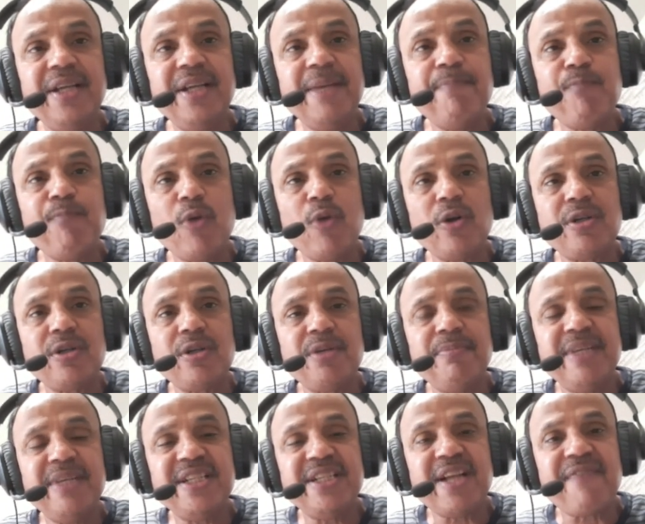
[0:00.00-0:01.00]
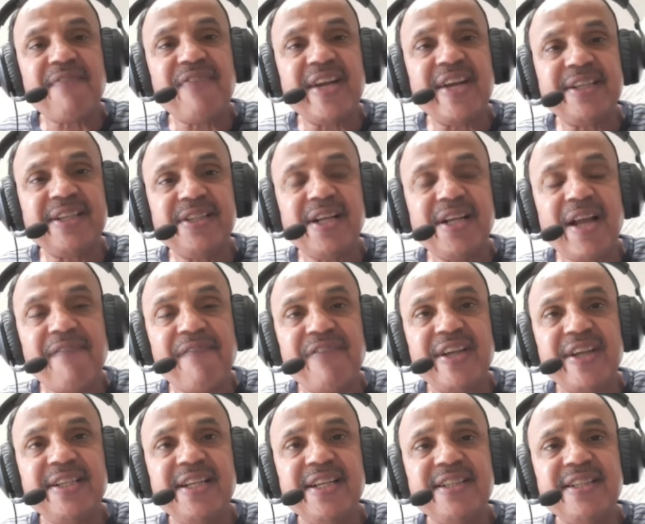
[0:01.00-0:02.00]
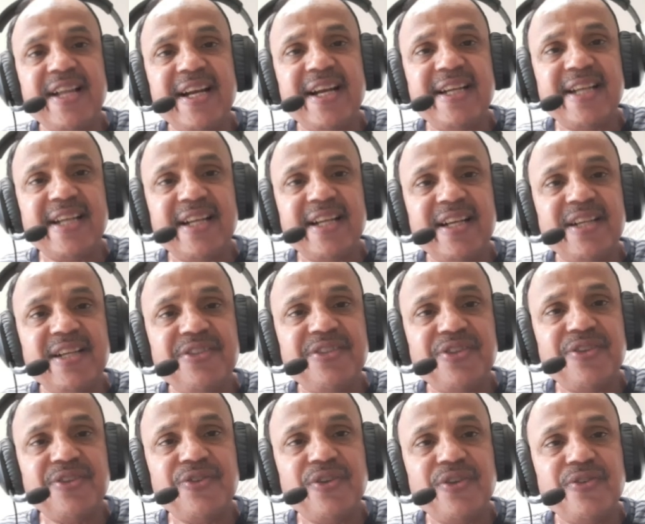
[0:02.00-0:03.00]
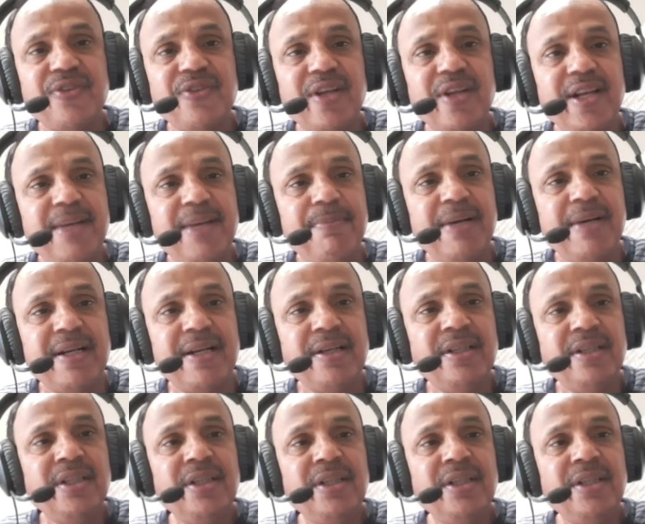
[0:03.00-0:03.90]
important major factor affecting the rate analysis is the labor.